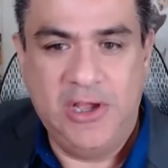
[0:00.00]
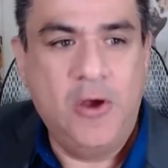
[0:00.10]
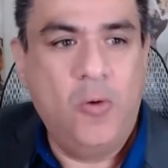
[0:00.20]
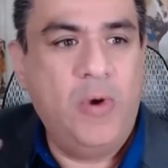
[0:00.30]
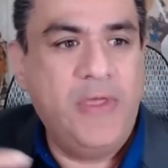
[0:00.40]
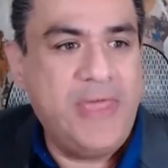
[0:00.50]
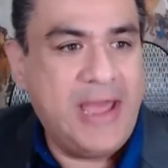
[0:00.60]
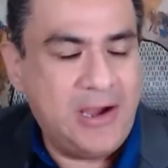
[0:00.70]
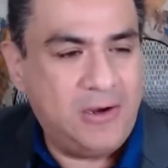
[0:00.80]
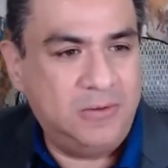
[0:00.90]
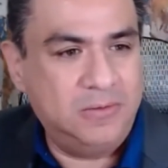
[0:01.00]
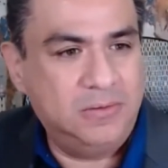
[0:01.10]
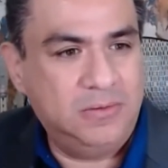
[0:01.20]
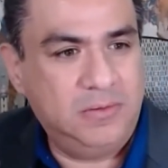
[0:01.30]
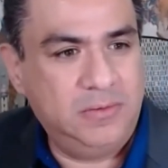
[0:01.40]
without
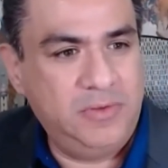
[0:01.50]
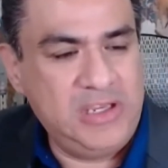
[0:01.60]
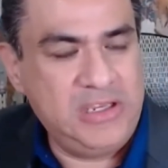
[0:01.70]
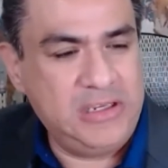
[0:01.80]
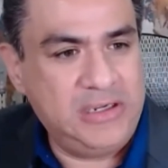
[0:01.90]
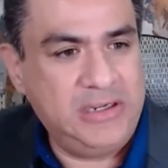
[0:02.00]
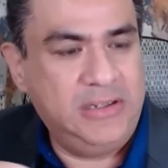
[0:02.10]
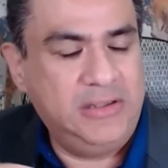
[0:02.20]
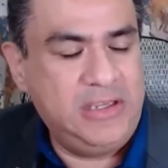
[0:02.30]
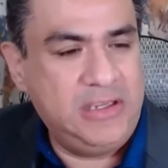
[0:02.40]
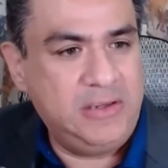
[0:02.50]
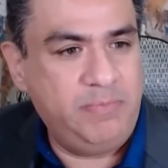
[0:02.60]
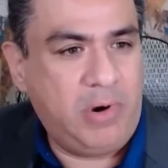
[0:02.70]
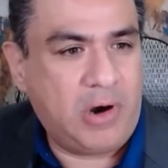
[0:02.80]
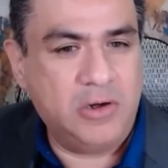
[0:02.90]
the
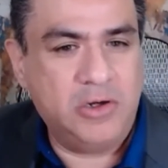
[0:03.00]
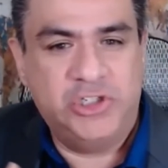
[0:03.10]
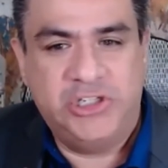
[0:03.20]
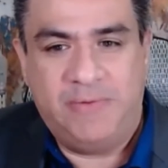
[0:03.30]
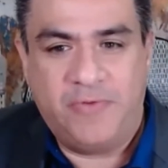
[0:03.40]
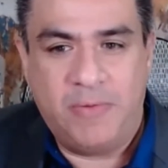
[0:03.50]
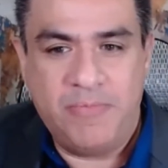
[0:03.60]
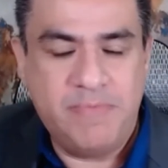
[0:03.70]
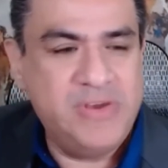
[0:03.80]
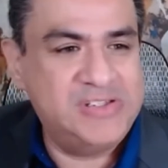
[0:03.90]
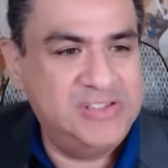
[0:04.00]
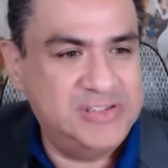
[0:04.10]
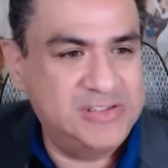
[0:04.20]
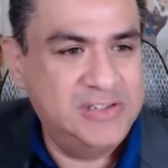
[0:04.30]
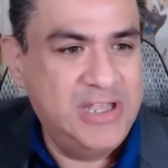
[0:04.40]
partnership from the
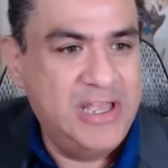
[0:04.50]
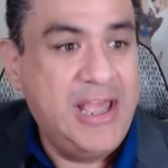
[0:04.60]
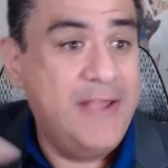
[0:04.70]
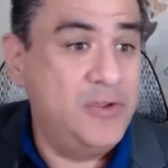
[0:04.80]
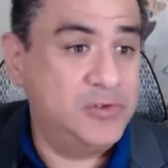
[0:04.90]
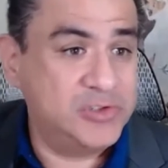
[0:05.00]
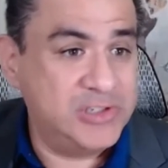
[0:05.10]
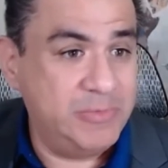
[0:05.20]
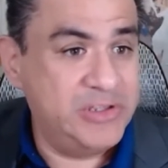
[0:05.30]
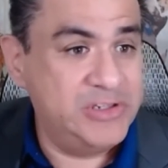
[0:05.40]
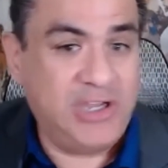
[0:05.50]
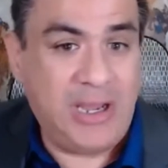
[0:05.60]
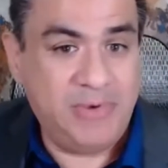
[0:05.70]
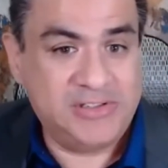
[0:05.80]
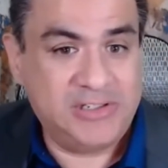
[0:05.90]
business. And those are some of the
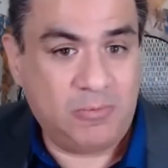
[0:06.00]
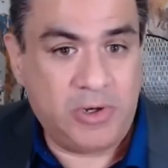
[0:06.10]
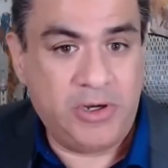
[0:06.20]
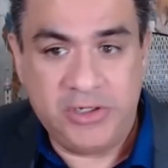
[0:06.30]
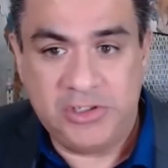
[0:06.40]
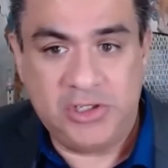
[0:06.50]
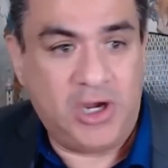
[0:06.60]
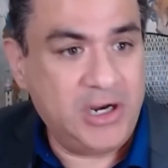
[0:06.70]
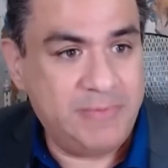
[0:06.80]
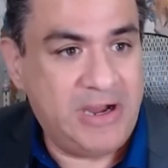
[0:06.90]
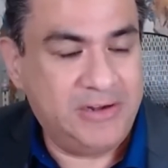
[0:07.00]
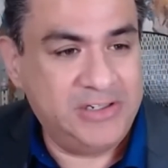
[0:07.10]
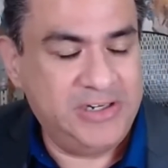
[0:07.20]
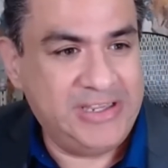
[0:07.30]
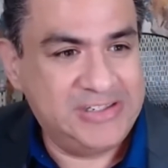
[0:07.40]
topics that we're going to talk about
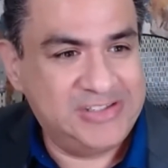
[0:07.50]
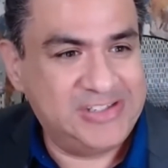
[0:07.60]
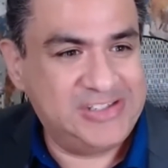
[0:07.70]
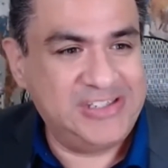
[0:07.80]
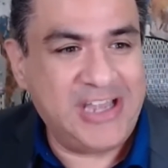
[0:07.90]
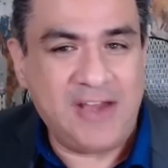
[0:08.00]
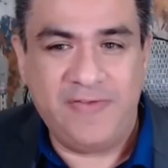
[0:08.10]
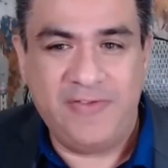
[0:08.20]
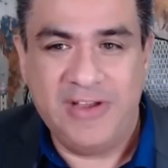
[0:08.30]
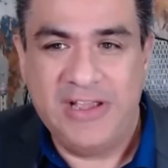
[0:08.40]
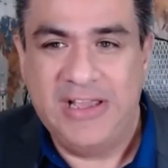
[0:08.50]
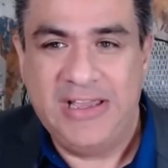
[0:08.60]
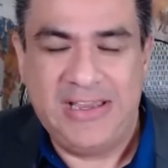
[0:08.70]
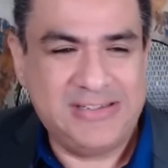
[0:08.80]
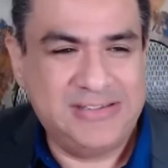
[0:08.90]
today. It's
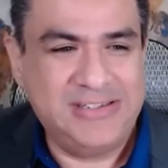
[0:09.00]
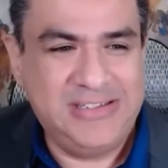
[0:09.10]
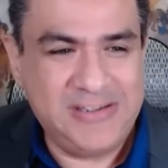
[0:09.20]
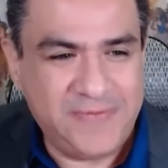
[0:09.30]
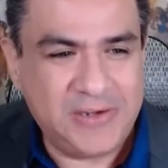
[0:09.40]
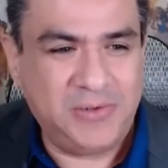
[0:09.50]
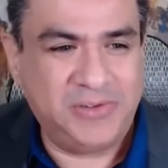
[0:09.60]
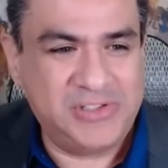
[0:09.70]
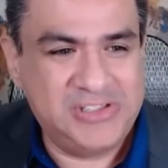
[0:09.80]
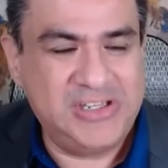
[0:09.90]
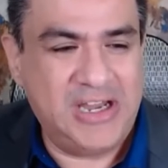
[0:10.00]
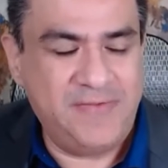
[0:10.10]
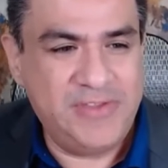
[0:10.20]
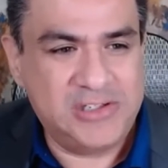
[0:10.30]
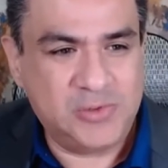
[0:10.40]
the difficult stuff
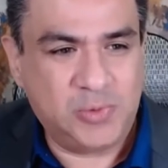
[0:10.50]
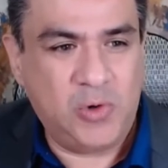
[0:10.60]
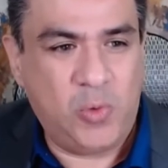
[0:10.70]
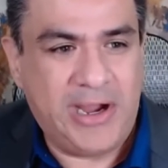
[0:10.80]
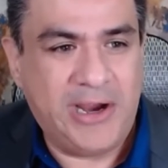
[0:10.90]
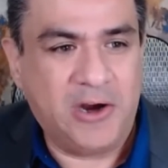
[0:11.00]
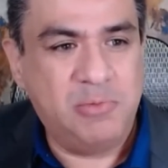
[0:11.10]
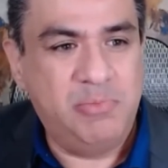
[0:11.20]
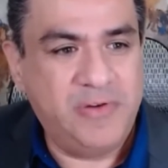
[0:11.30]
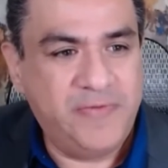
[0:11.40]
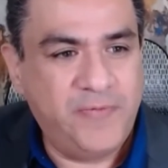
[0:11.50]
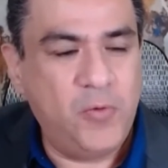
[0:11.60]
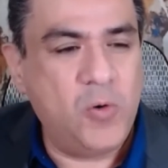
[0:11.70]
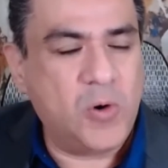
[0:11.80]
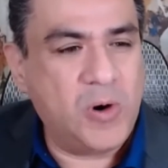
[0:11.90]
that's required
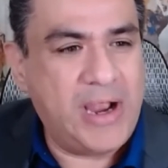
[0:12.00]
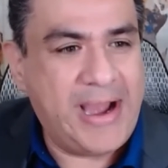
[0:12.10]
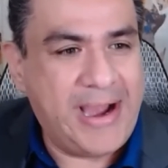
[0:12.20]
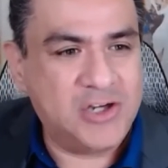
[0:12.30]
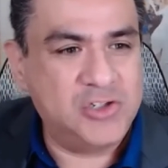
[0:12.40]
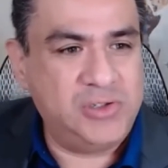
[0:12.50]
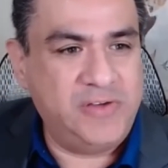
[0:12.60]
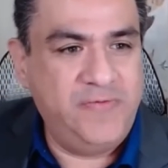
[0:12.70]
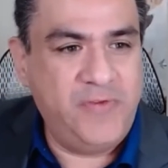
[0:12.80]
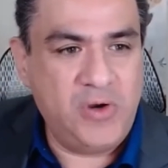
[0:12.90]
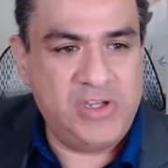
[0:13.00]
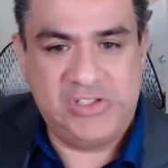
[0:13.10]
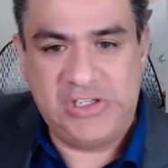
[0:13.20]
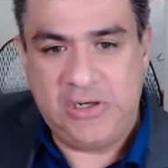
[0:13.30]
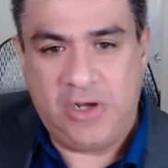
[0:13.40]
before actually
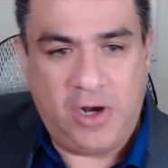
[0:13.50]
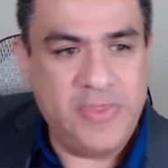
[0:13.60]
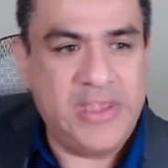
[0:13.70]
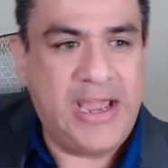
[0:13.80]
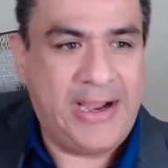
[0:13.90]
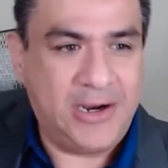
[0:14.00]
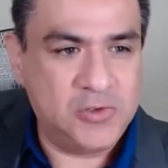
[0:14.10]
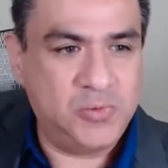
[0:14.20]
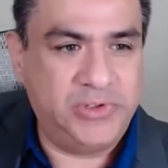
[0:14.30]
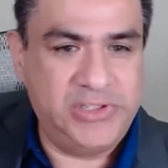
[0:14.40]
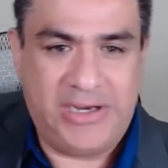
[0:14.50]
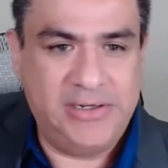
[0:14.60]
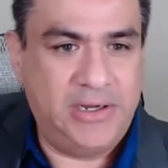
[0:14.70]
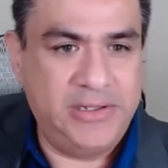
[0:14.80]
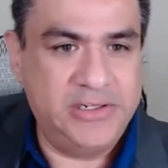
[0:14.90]
focusing on the actual
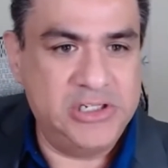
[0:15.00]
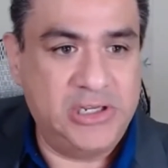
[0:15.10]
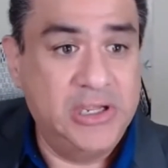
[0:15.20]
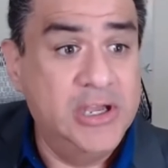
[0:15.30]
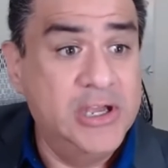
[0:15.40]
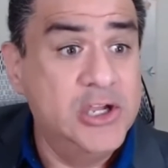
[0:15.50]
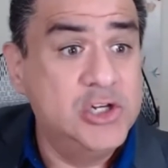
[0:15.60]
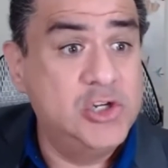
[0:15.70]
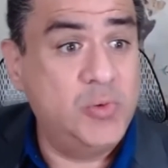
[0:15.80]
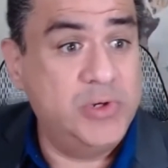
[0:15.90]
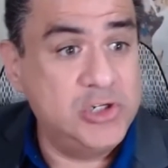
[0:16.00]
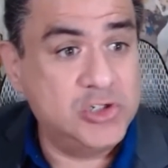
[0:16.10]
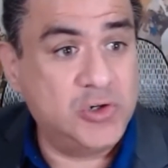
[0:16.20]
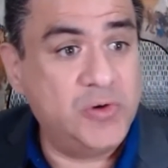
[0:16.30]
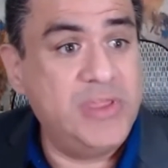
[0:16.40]
technology to
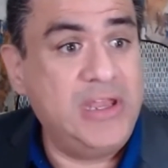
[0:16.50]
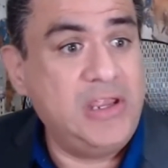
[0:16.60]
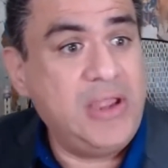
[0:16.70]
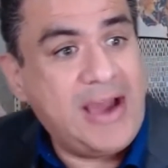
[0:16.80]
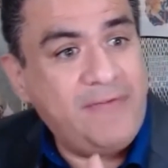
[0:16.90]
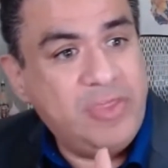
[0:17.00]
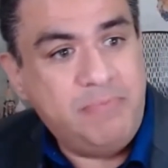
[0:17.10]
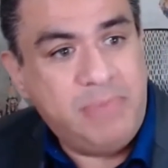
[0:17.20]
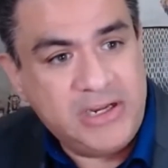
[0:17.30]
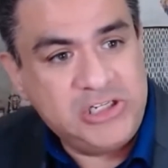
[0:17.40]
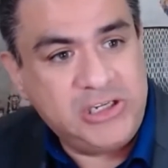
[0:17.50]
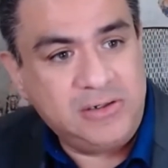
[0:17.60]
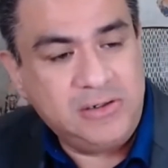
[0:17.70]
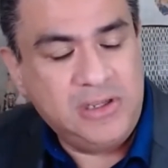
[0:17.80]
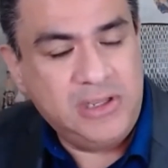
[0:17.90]
ensure that you have the budget,
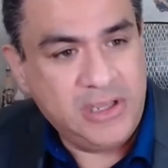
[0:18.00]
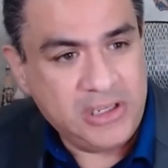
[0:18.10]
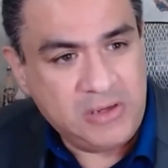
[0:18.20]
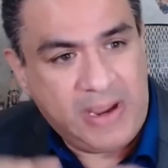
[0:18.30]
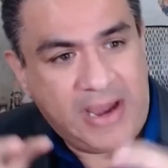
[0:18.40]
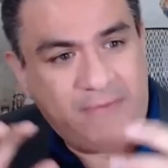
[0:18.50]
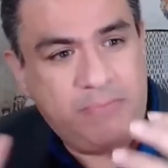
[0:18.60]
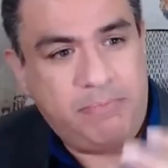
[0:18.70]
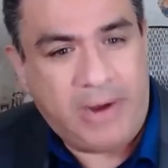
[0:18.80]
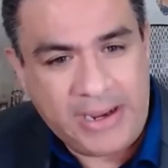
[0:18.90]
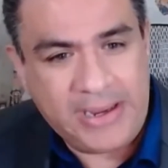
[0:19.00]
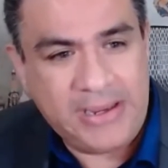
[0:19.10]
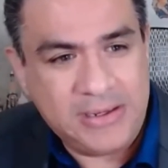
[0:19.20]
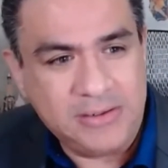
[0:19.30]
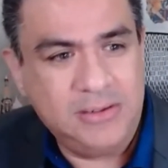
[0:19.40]
you have the
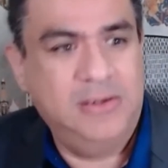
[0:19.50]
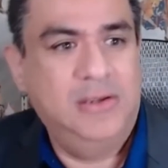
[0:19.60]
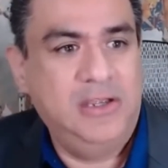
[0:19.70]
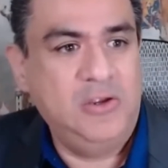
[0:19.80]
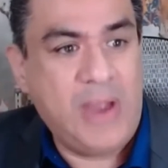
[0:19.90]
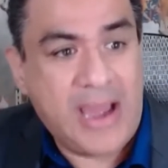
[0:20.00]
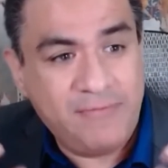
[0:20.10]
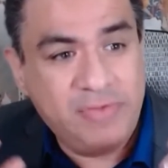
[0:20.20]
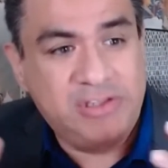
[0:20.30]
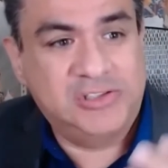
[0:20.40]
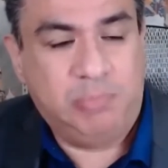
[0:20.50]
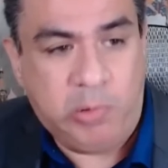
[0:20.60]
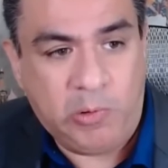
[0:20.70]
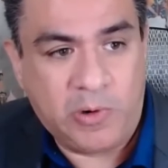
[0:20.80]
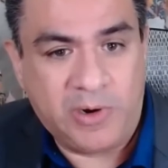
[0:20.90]
buy-in, you have the
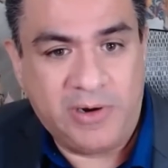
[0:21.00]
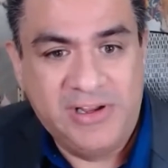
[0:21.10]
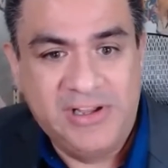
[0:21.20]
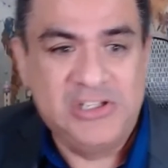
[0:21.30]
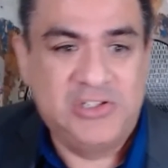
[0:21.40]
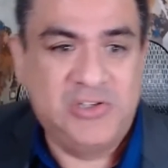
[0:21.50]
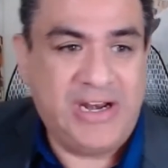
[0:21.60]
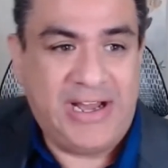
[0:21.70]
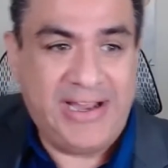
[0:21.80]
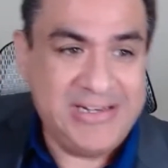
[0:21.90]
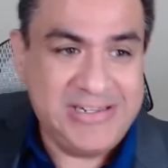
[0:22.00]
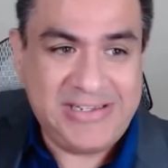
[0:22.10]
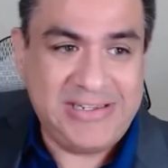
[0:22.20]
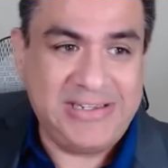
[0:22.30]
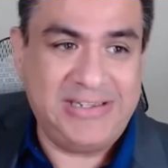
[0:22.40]
support, so that IT
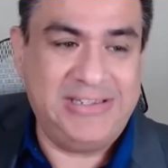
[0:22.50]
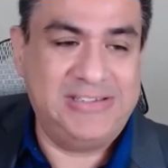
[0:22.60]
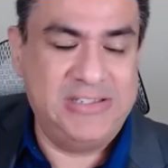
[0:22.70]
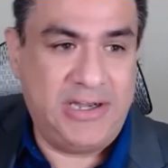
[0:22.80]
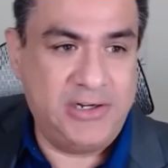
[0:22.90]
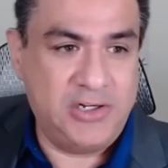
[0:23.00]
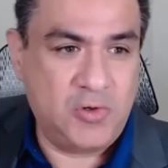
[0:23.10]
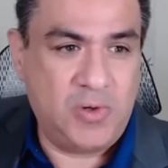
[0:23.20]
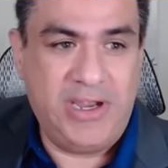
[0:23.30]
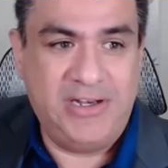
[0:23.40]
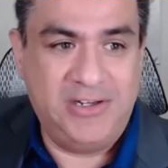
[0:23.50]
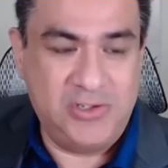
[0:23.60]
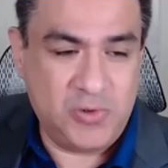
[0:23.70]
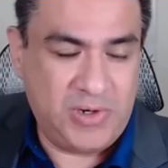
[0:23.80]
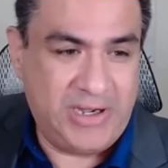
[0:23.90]
is not trying to
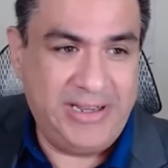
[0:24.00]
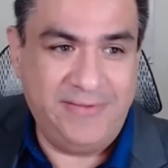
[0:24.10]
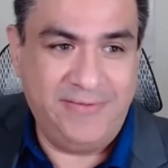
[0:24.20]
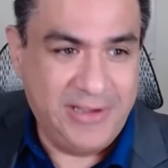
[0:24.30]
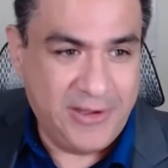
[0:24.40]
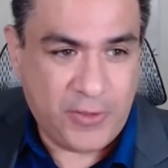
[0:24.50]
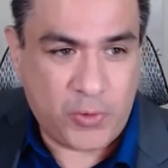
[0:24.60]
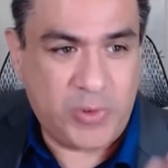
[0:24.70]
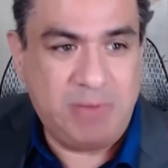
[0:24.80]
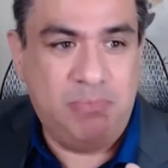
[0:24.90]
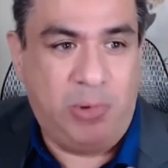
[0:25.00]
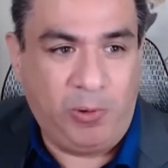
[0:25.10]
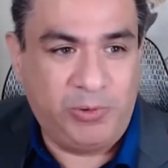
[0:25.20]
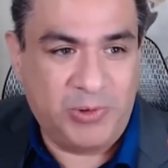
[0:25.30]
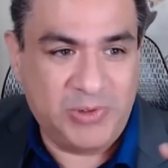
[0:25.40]
drive 3
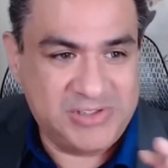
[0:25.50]
boulders